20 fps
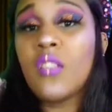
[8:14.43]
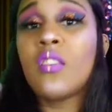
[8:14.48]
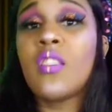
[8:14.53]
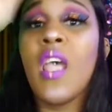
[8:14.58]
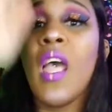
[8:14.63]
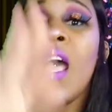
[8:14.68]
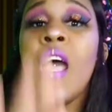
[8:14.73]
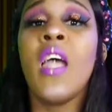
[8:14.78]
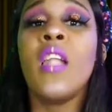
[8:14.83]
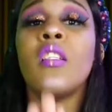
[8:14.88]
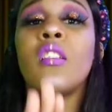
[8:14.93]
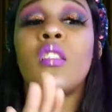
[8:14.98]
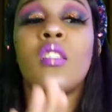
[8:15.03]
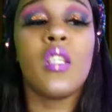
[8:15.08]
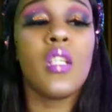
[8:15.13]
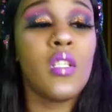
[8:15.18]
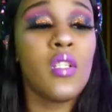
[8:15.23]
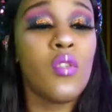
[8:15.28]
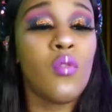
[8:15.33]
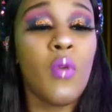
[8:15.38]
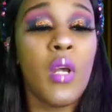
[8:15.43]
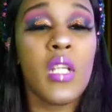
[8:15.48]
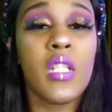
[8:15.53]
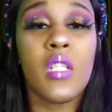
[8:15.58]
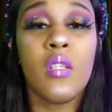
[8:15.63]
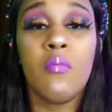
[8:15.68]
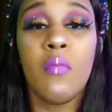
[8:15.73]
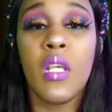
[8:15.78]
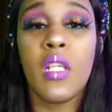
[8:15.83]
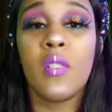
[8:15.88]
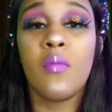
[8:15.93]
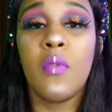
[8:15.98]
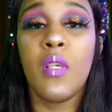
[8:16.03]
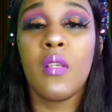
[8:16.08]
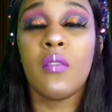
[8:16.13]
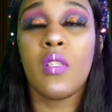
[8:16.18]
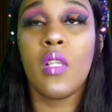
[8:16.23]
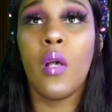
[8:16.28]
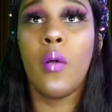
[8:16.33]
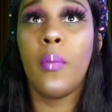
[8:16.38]
that situation messed me
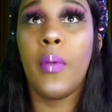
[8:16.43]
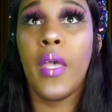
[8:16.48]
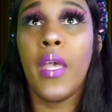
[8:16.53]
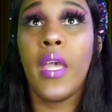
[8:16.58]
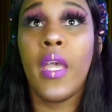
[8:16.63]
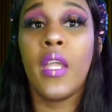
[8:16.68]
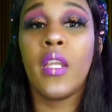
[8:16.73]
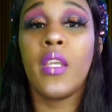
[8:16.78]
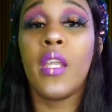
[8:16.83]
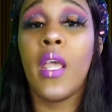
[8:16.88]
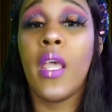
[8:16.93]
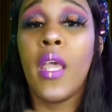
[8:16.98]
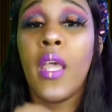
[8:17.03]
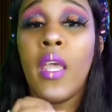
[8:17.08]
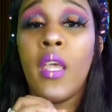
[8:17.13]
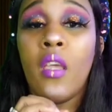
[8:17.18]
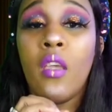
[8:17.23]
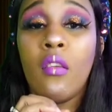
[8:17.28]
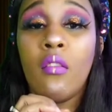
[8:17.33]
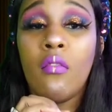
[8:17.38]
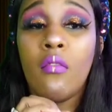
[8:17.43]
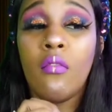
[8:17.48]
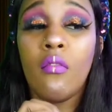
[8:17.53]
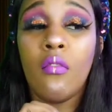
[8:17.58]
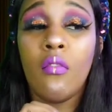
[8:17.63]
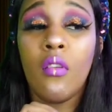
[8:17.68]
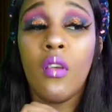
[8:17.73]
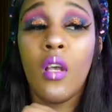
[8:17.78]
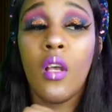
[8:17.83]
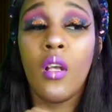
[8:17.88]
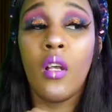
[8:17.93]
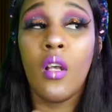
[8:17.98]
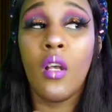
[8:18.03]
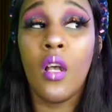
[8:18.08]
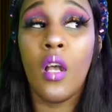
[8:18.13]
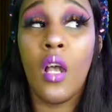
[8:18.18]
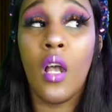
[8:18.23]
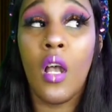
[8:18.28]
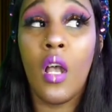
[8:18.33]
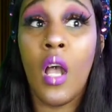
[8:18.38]
up so bad that
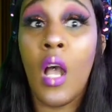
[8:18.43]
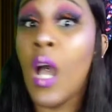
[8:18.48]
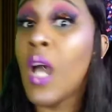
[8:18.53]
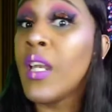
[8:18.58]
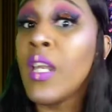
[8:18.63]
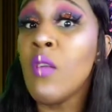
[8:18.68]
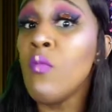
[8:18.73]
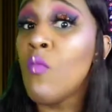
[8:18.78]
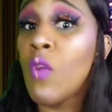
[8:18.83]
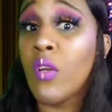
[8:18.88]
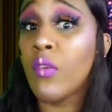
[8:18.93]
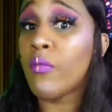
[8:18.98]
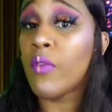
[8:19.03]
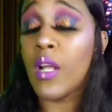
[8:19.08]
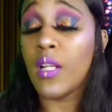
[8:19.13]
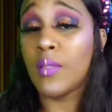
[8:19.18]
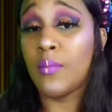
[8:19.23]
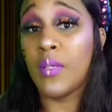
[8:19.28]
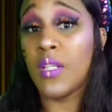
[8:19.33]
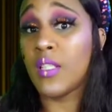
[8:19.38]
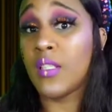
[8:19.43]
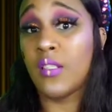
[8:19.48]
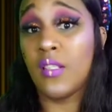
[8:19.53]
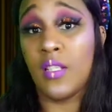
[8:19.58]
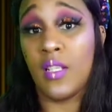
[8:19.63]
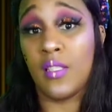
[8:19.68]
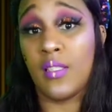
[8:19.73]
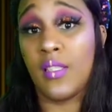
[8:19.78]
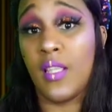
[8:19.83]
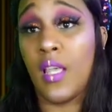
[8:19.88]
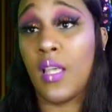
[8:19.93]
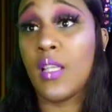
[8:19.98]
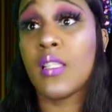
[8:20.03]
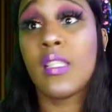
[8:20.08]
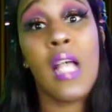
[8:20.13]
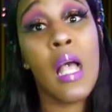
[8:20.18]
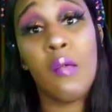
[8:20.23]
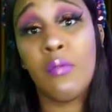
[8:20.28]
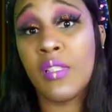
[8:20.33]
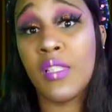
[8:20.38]
I didn't want to ride the bus the next day
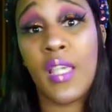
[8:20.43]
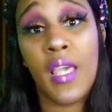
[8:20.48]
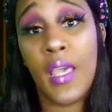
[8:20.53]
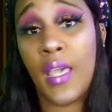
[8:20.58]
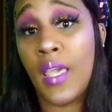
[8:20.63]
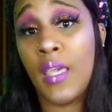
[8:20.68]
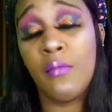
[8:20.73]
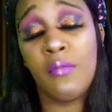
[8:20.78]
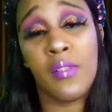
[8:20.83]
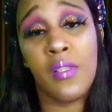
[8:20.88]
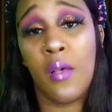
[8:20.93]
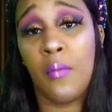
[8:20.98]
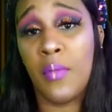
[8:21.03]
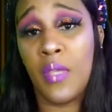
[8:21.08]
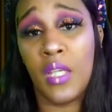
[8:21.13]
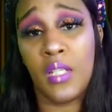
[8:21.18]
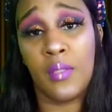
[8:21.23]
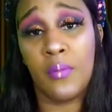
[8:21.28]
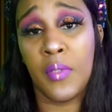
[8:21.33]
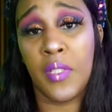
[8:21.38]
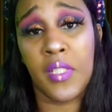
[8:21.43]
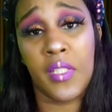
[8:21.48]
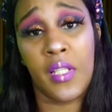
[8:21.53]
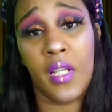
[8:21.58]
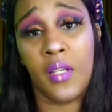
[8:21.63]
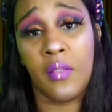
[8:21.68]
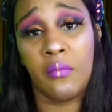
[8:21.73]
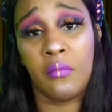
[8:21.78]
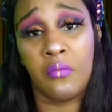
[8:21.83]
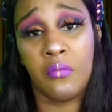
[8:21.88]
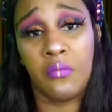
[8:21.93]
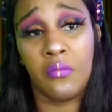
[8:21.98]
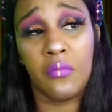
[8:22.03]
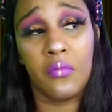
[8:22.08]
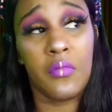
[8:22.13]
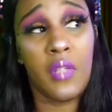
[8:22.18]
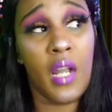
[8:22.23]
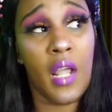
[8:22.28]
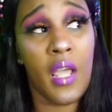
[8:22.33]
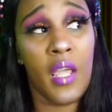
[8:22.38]
because I was scared he was going to be at the bus stop.
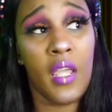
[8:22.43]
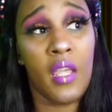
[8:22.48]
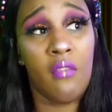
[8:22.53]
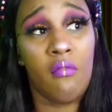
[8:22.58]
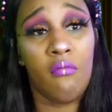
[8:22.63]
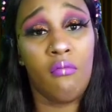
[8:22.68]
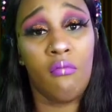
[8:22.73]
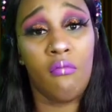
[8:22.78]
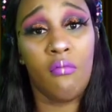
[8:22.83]
Like,